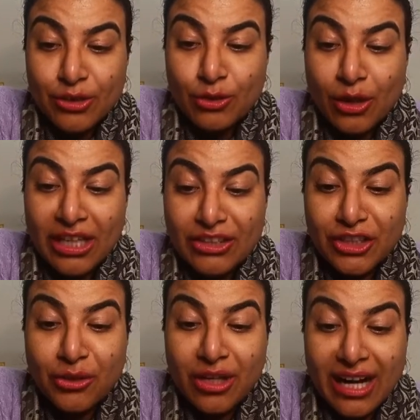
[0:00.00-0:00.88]
So
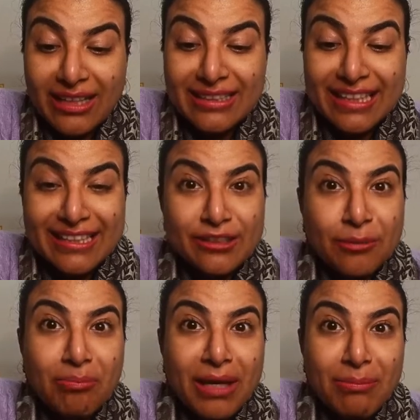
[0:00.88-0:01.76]
Kanchan, you're asking, is
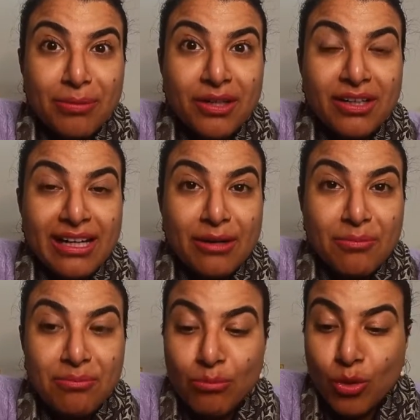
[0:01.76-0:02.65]
the paper
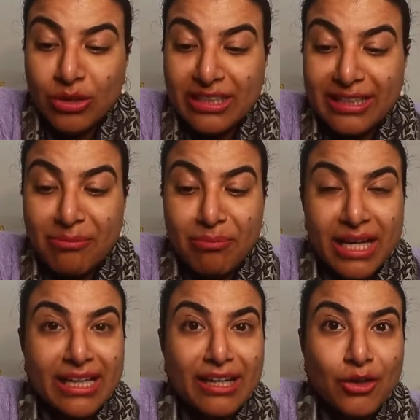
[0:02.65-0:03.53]
mostly
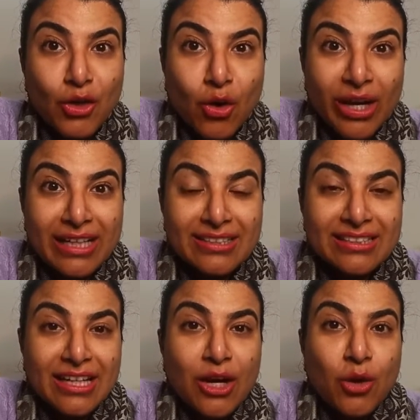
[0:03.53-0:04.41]
making
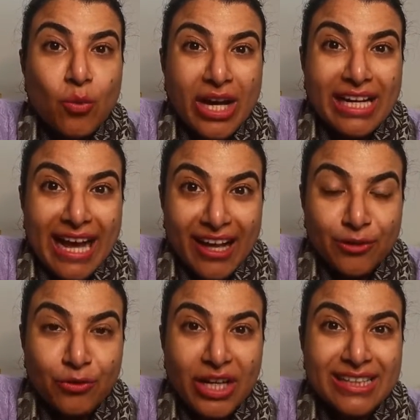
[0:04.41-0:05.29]
noise? Well,
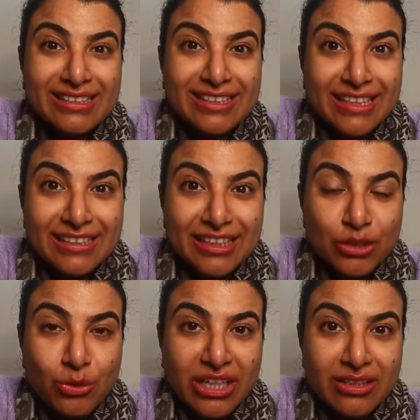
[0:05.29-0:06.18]
as far as this
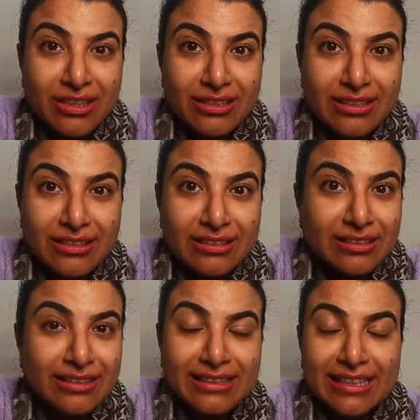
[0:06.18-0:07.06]
situation is
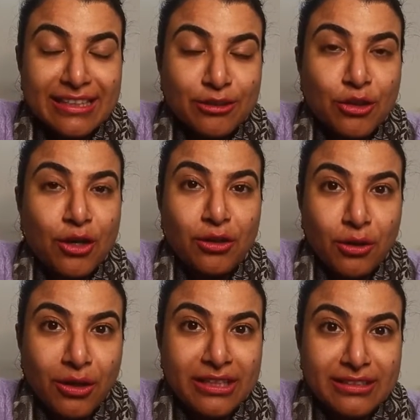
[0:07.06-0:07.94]
concerned, it's
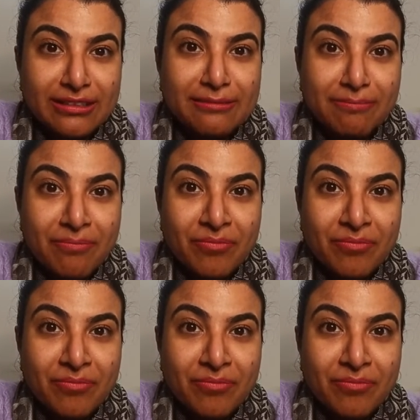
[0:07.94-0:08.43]
not noise.